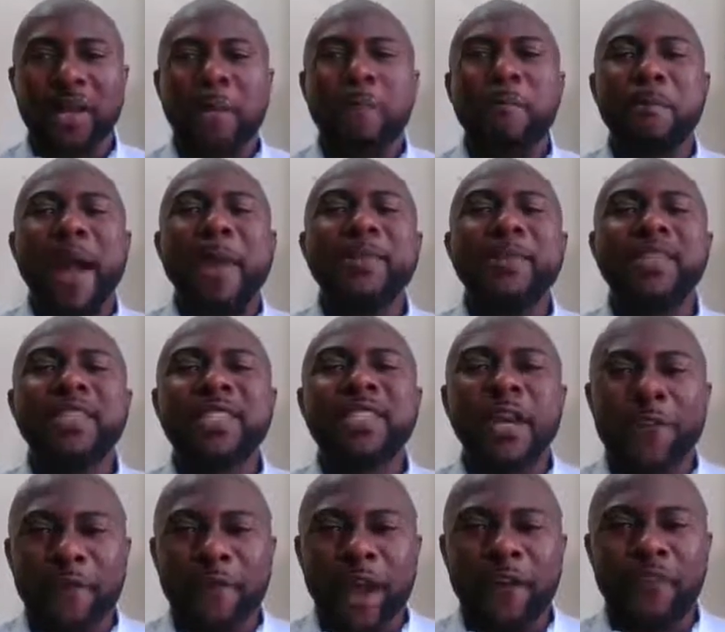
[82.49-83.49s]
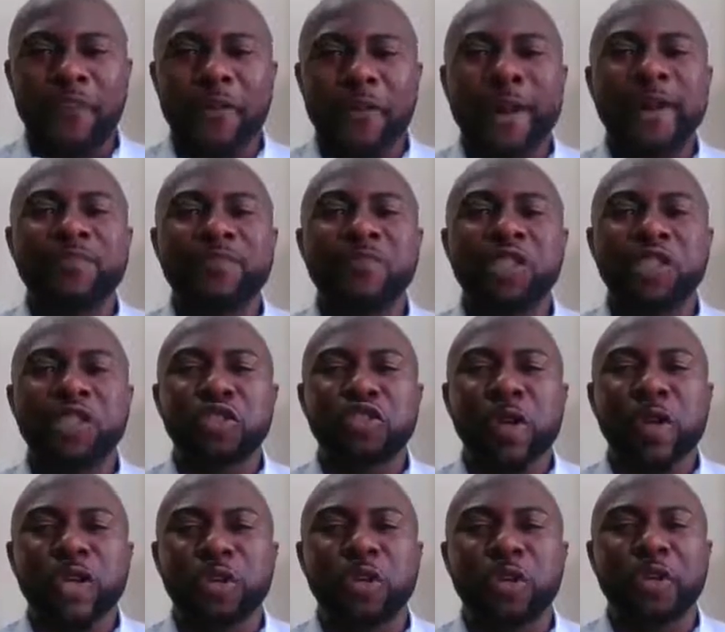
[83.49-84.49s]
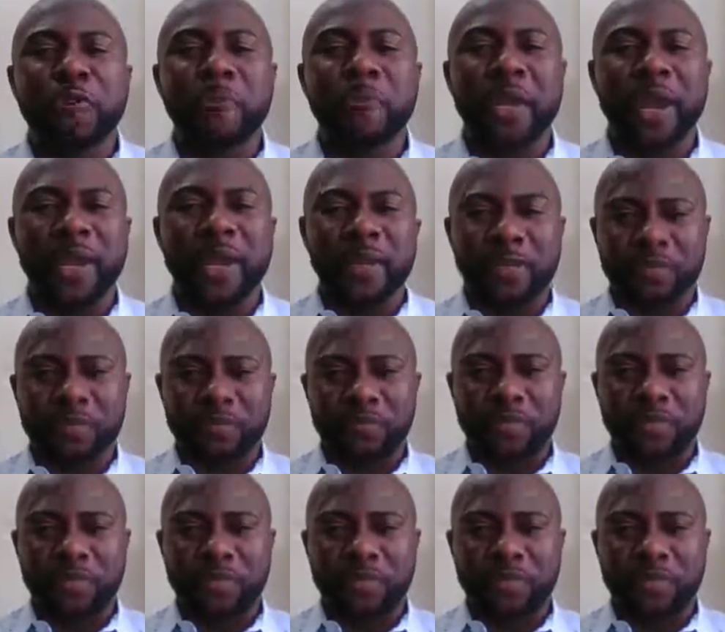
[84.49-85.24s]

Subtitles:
might be different from my threshold of pain.